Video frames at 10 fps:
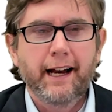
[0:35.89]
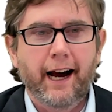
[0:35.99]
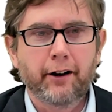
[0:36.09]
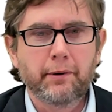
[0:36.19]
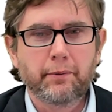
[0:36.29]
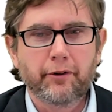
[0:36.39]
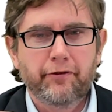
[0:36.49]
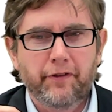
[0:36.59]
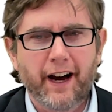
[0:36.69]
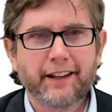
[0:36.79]
I remember
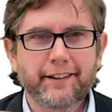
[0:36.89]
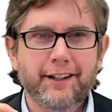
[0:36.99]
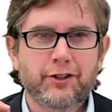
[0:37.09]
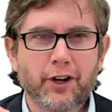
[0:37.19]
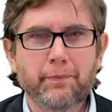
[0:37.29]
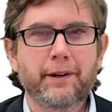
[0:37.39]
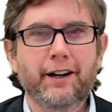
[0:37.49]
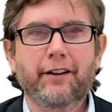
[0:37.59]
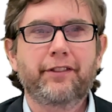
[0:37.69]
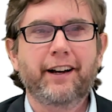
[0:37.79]
finally jumping
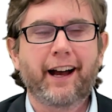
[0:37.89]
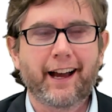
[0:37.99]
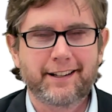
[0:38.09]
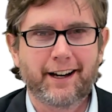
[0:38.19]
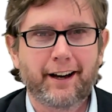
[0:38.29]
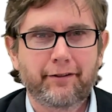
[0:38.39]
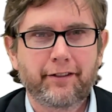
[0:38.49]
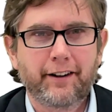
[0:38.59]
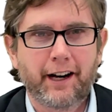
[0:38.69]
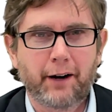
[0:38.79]
off the high dive,
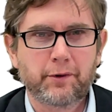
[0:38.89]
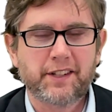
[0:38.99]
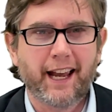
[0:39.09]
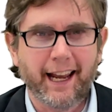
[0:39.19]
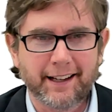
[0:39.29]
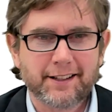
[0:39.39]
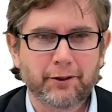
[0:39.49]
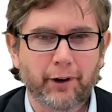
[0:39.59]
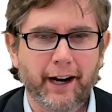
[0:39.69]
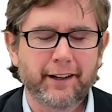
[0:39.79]
and I was 8,
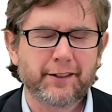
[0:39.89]
right?